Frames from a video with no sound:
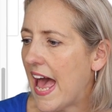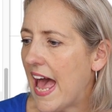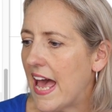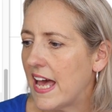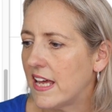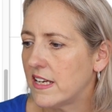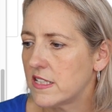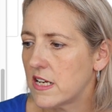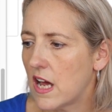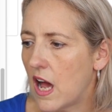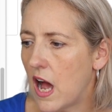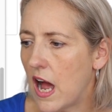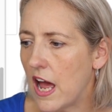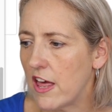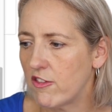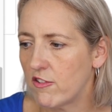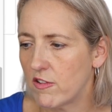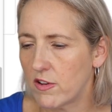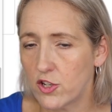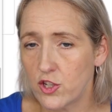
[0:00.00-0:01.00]
add
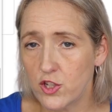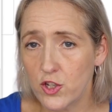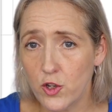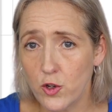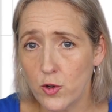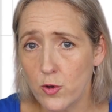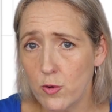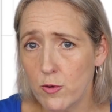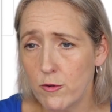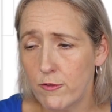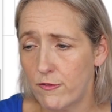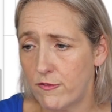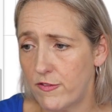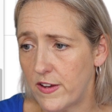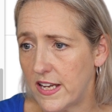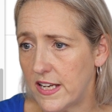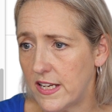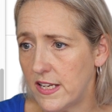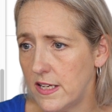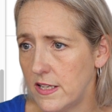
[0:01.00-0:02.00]
either a new
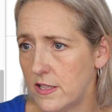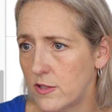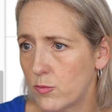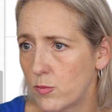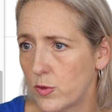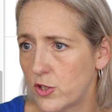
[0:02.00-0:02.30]
feed,